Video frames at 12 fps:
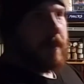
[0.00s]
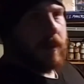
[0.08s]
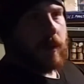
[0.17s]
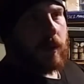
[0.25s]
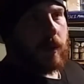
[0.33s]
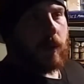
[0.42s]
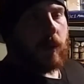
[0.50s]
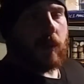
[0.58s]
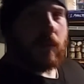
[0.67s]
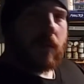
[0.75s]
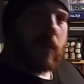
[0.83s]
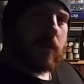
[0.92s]
people
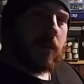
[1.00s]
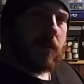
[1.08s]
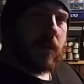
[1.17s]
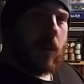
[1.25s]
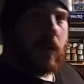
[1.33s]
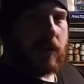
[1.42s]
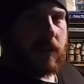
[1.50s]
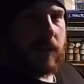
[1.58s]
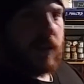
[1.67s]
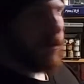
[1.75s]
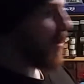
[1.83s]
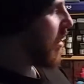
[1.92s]
who and some scholars,
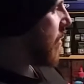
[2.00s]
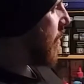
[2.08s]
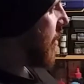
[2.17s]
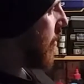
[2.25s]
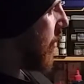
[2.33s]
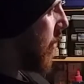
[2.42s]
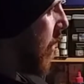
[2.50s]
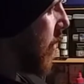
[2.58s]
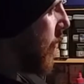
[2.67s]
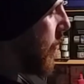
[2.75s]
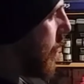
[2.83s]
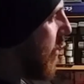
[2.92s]
etc., that
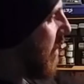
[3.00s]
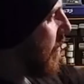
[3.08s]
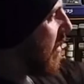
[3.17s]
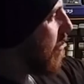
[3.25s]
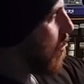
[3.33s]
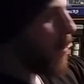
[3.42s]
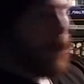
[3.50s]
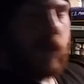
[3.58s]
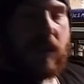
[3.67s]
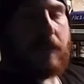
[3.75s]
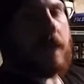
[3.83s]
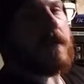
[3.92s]
kind of believe this
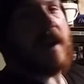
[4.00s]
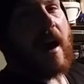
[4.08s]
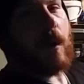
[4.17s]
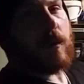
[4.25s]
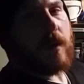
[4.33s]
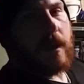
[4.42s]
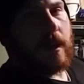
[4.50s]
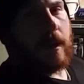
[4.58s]
was never found.